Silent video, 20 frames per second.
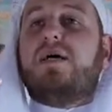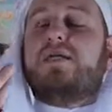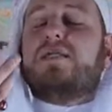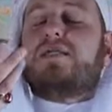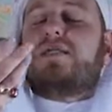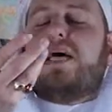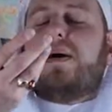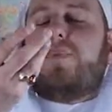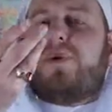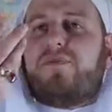
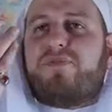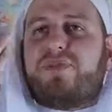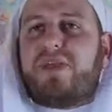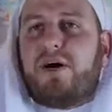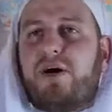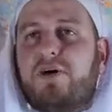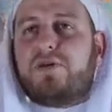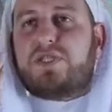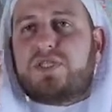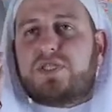some of
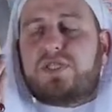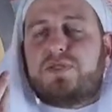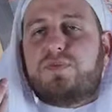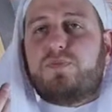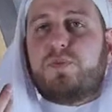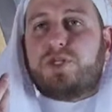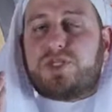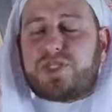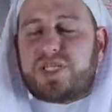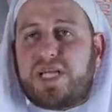those
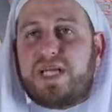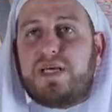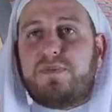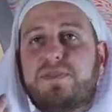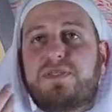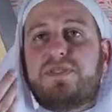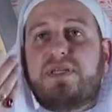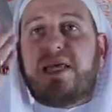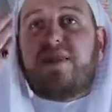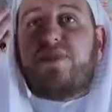
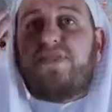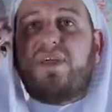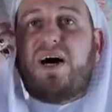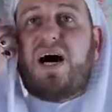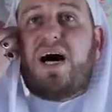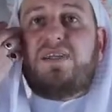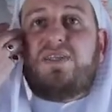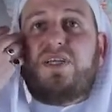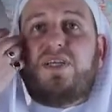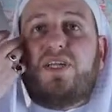Muslims, they
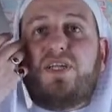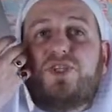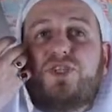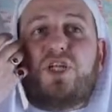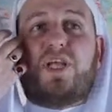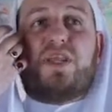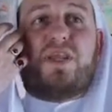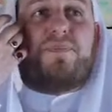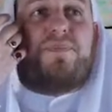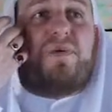thought
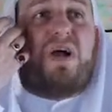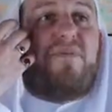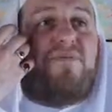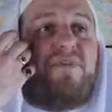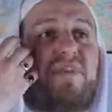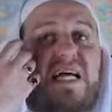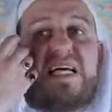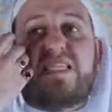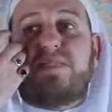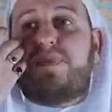initially the
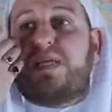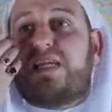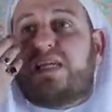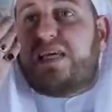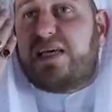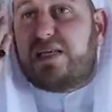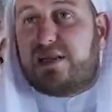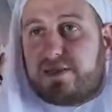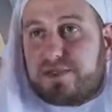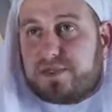Prophet has been
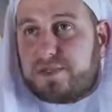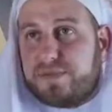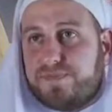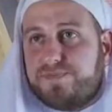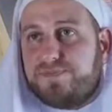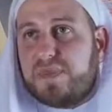killed.